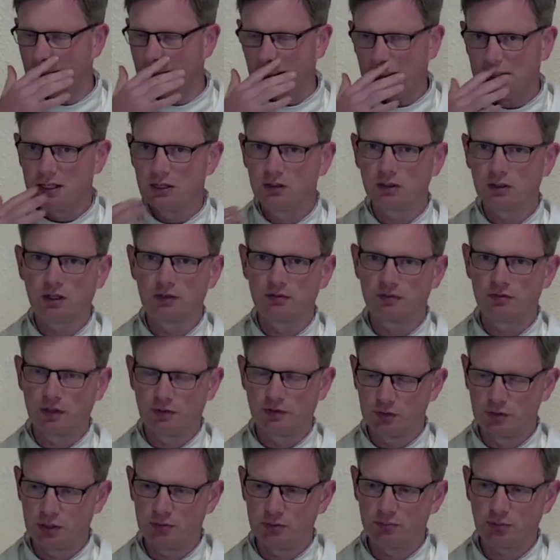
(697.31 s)
You know, then if, if you
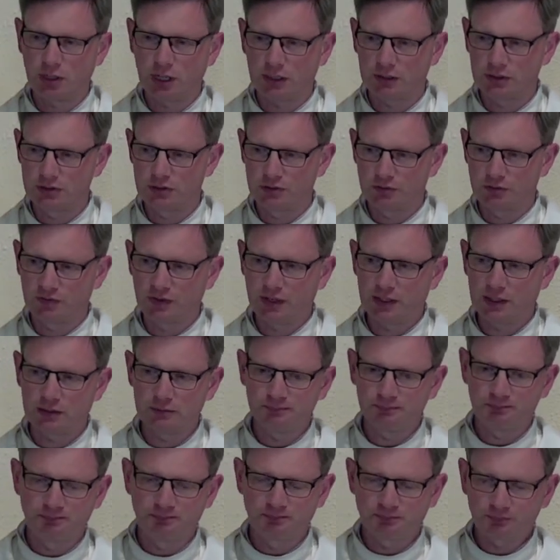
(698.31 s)
did practice your faith,
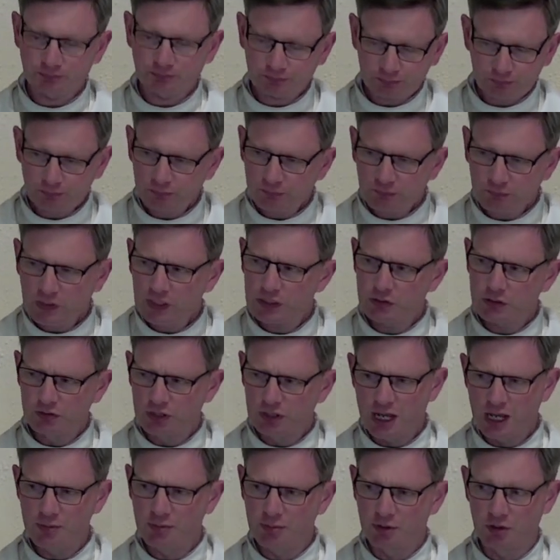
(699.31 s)
your
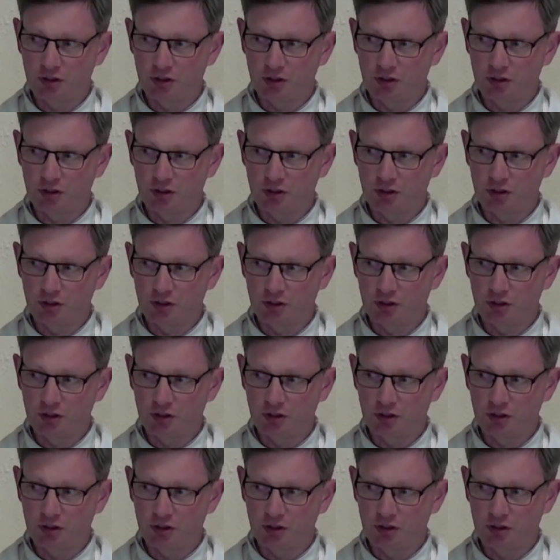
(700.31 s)
neighbor,